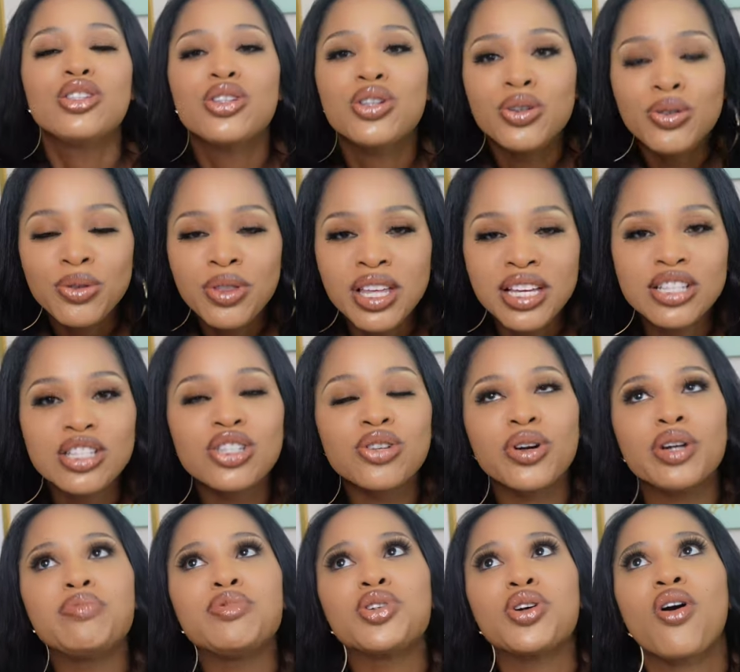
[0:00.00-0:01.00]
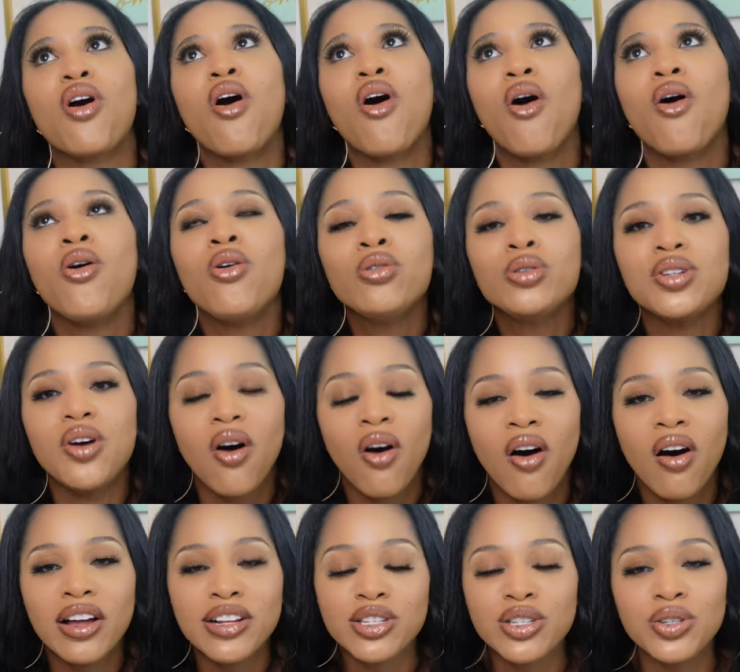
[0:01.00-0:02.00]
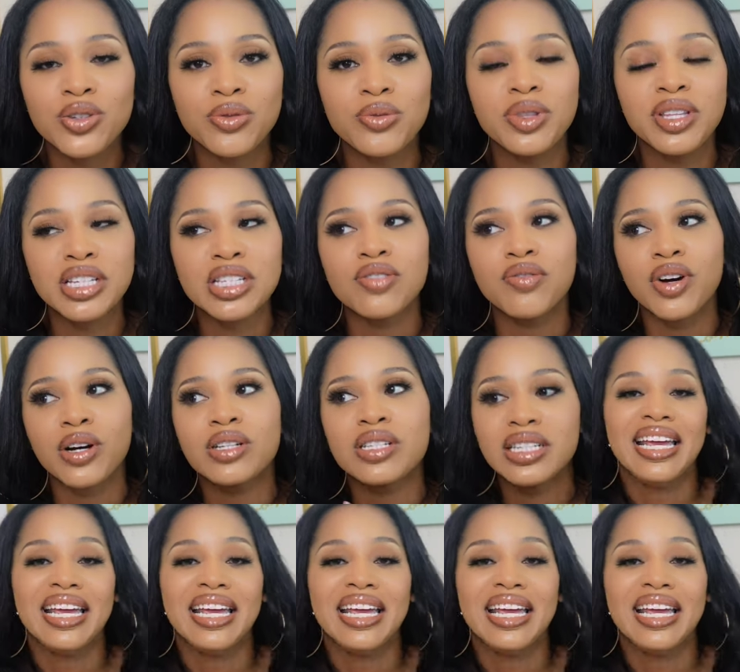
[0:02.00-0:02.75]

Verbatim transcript: to this scripture, hold on to this verse.